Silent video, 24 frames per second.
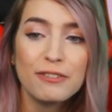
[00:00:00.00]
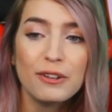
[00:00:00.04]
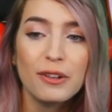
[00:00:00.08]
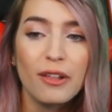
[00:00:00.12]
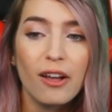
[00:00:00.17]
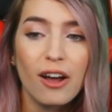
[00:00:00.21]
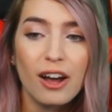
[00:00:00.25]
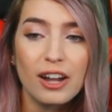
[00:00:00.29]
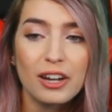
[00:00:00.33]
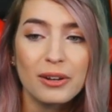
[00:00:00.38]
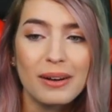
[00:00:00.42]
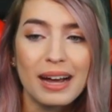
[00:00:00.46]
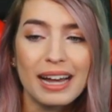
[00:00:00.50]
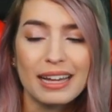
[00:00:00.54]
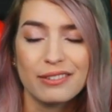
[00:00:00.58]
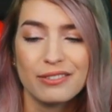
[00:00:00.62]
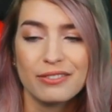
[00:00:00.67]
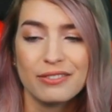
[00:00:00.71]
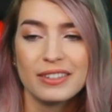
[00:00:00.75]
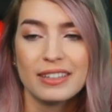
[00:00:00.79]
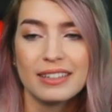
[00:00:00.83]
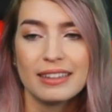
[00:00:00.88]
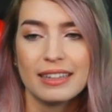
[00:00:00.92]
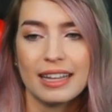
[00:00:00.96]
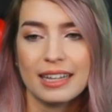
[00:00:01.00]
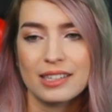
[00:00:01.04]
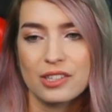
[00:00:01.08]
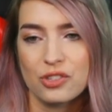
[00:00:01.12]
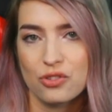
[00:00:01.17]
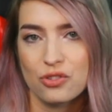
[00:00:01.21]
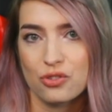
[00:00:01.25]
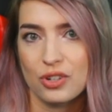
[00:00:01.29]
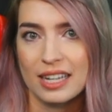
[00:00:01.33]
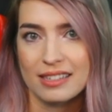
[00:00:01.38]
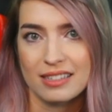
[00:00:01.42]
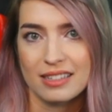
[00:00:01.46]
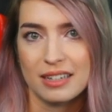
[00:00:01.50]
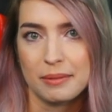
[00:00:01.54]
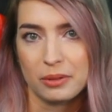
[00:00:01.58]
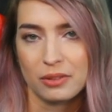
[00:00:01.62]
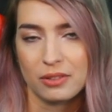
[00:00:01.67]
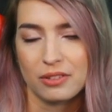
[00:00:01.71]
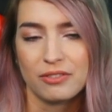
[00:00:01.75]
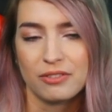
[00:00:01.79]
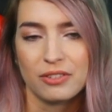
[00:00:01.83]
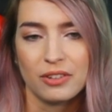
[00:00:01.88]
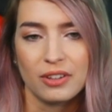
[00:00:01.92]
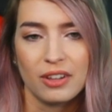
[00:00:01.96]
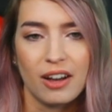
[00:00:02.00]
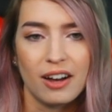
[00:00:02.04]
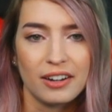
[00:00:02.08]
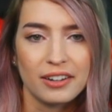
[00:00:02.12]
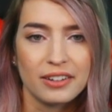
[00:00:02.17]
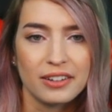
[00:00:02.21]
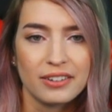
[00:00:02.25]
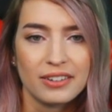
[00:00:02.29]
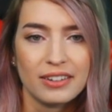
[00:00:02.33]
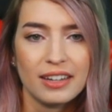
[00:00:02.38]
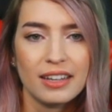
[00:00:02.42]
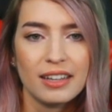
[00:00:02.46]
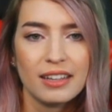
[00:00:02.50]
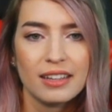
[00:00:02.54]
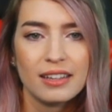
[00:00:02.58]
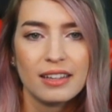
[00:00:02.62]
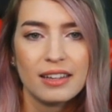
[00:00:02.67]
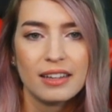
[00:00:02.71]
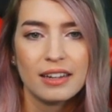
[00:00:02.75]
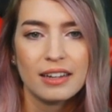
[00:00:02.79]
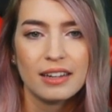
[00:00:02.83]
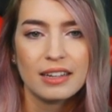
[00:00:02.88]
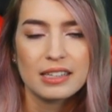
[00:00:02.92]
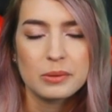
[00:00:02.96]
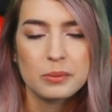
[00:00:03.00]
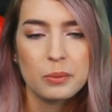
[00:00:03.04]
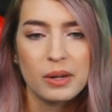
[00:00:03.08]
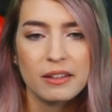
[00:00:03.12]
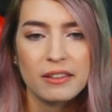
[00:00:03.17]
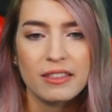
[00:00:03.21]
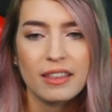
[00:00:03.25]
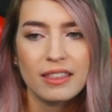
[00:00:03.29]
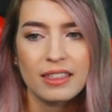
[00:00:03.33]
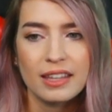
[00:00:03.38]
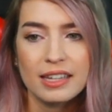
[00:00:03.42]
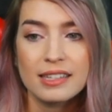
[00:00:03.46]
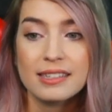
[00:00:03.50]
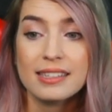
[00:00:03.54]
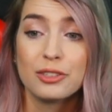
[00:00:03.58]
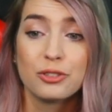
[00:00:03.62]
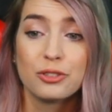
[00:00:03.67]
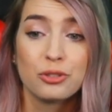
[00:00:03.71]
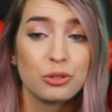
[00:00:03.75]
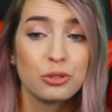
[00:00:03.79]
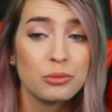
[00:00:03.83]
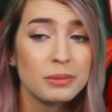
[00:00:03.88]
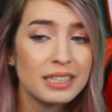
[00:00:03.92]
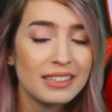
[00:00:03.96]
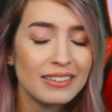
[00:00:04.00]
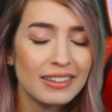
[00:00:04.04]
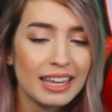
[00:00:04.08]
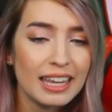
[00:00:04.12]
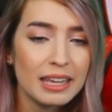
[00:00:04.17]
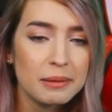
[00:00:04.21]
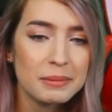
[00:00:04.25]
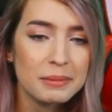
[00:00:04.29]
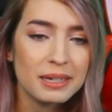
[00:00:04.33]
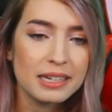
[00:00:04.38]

auto. I feel less stressed about the full auto. It's one of the things that drew me to the game, and as